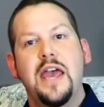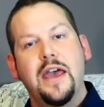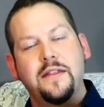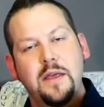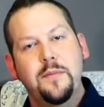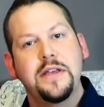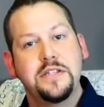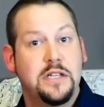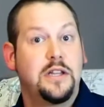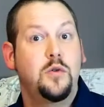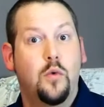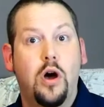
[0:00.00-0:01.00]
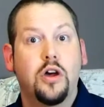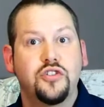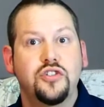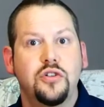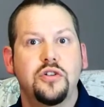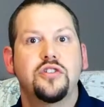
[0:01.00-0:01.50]
and they basically walk
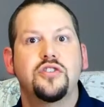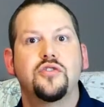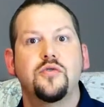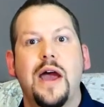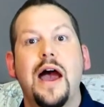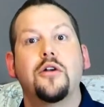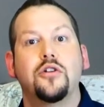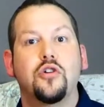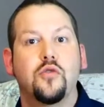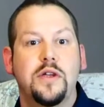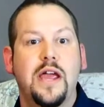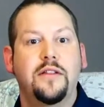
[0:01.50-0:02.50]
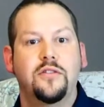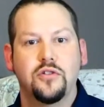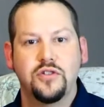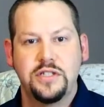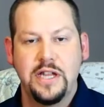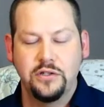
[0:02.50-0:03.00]
students through how to create their
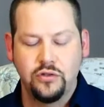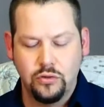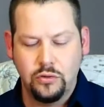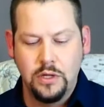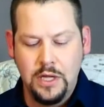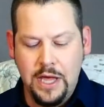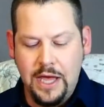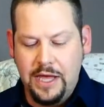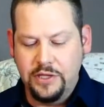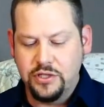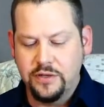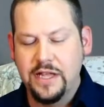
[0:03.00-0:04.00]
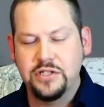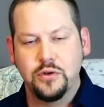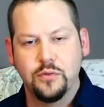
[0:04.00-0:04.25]
stencil. And so that's a